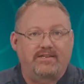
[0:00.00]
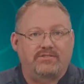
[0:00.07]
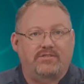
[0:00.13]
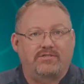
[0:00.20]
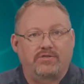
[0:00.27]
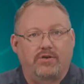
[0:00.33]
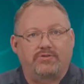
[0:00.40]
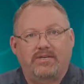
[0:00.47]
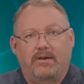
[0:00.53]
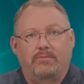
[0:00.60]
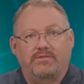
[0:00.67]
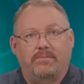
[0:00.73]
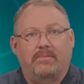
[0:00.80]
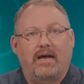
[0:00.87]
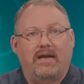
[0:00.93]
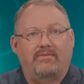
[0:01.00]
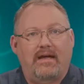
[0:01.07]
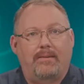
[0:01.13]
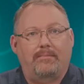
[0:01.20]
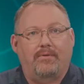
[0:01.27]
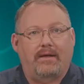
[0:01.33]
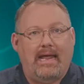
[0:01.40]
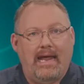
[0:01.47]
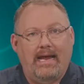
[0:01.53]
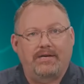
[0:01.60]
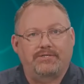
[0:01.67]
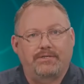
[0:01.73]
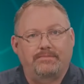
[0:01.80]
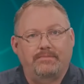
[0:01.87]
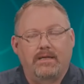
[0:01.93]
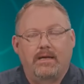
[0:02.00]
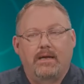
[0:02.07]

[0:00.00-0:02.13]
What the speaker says: associated with some kind of application.